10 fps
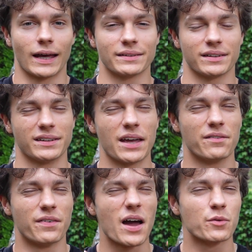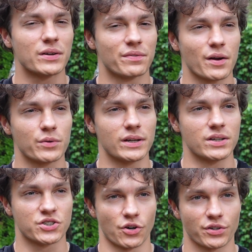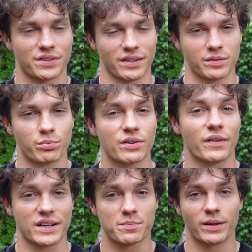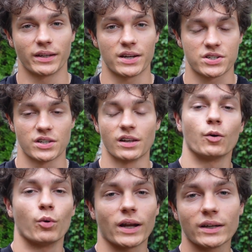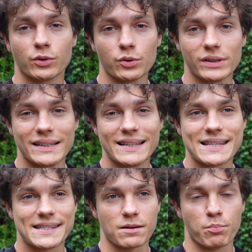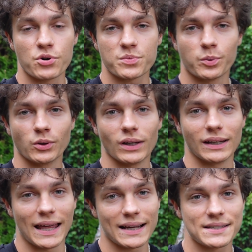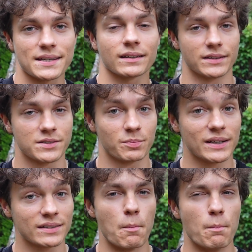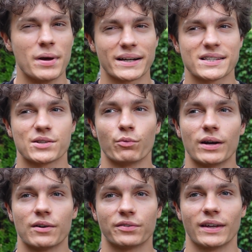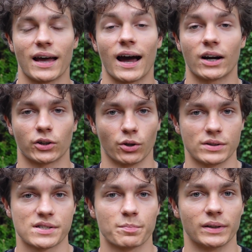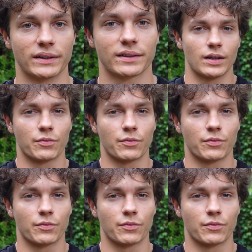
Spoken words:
And in a very short and brief explanation, what I do is push-pull legs split mixed with the Arnold split.